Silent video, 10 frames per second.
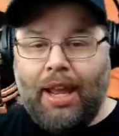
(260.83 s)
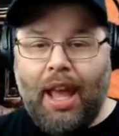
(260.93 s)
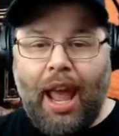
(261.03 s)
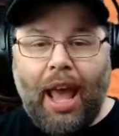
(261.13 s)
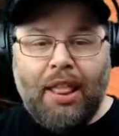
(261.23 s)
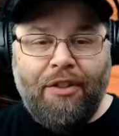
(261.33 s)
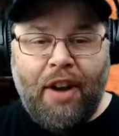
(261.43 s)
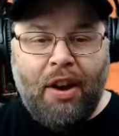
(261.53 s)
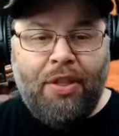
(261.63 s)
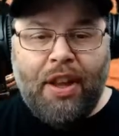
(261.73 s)
And the
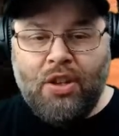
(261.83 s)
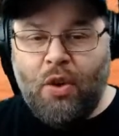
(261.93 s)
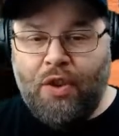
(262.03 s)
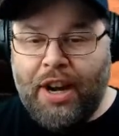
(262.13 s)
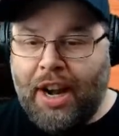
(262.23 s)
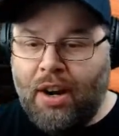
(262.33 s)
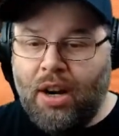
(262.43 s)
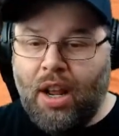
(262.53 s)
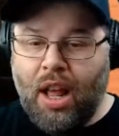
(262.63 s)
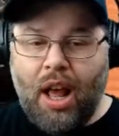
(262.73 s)
final thing is over here.
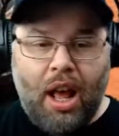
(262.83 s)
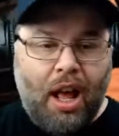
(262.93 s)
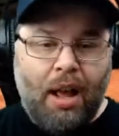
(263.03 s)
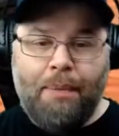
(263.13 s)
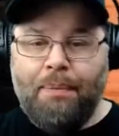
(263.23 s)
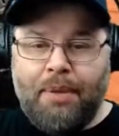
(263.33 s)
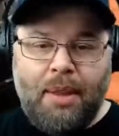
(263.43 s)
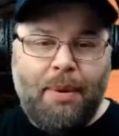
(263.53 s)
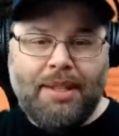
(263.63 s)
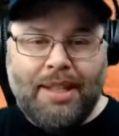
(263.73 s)
Give
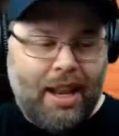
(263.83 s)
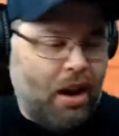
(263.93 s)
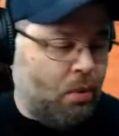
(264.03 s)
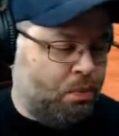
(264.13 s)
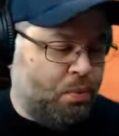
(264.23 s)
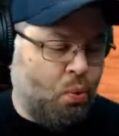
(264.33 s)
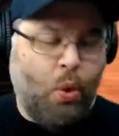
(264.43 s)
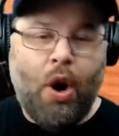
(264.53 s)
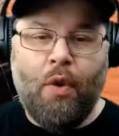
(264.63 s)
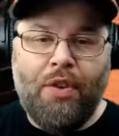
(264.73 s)
me a second. I'll
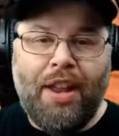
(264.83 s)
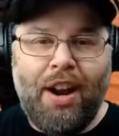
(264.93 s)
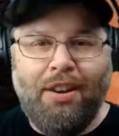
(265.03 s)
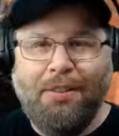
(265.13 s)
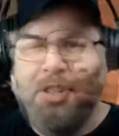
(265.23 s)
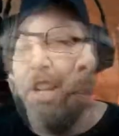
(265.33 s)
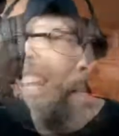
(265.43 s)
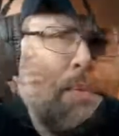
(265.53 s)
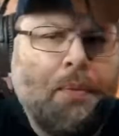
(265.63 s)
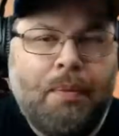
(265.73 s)
run over there. It's going to
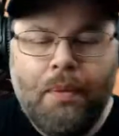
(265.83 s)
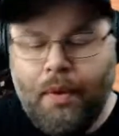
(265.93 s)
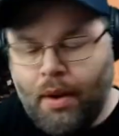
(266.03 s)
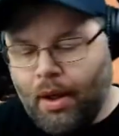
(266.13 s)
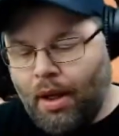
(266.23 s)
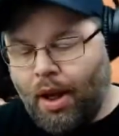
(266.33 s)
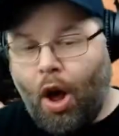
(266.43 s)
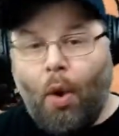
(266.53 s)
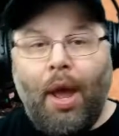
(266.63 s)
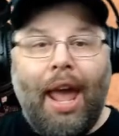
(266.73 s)
take a few seconds.
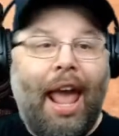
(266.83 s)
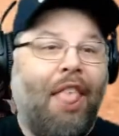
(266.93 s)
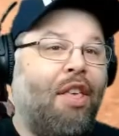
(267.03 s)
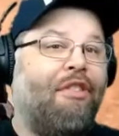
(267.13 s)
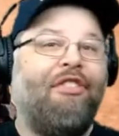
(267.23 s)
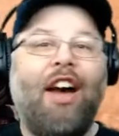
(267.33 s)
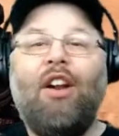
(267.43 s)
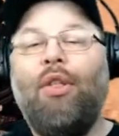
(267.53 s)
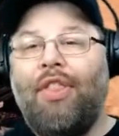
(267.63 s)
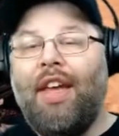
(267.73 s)
Okay. And the
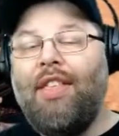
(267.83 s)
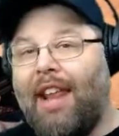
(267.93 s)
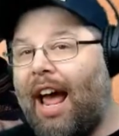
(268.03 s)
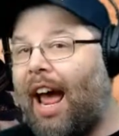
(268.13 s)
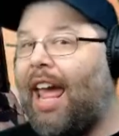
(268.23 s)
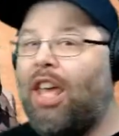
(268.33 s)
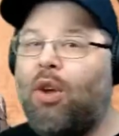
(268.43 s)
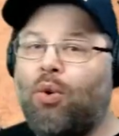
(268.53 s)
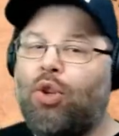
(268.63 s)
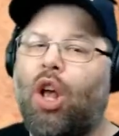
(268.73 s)
final thing that I
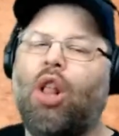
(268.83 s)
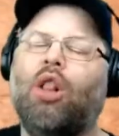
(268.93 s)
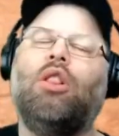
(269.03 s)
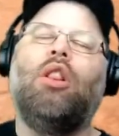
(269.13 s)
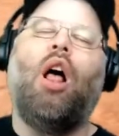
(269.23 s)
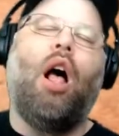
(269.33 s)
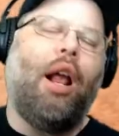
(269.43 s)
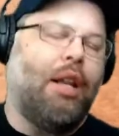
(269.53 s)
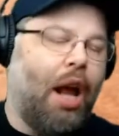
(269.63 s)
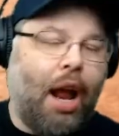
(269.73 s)
use a lot,
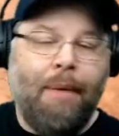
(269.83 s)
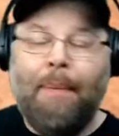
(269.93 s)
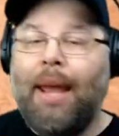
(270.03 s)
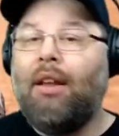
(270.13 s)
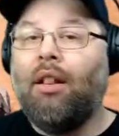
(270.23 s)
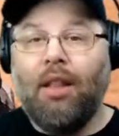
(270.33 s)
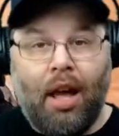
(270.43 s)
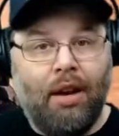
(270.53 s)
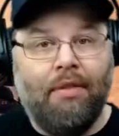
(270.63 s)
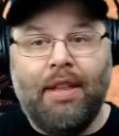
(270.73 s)
I make a
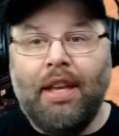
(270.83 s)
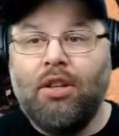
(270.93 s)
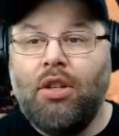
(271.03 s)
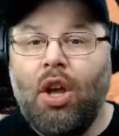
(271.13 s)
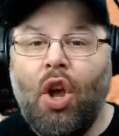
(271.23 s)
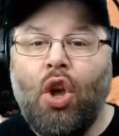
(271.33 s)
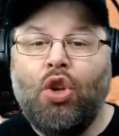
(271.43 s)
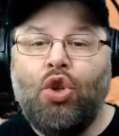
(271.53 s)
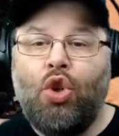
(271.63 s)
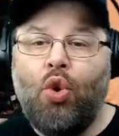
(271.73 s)
lot of these
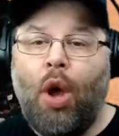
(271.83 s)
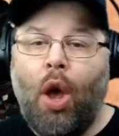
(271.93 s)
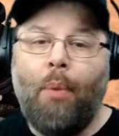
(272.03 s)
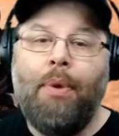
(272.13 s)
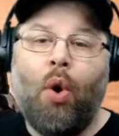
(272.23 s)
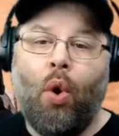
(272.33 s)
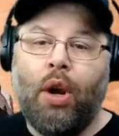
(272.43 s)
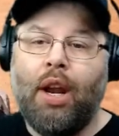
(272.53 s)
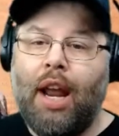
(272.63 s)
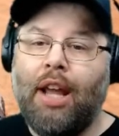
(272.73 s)
to help me
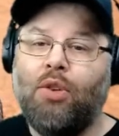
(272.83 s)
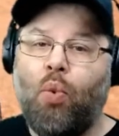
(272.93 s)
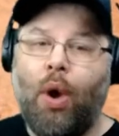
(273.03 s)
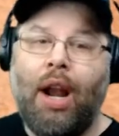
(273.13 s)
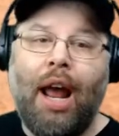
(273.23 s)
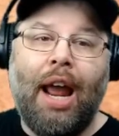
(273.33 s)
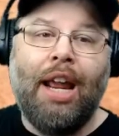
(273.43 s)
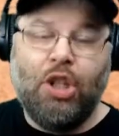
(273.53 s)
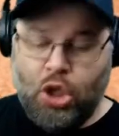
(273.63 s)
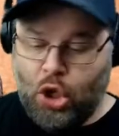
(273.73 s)
organize what I
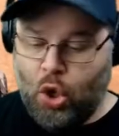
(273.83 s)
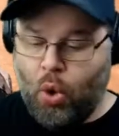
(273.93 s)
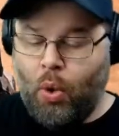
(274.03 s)
do,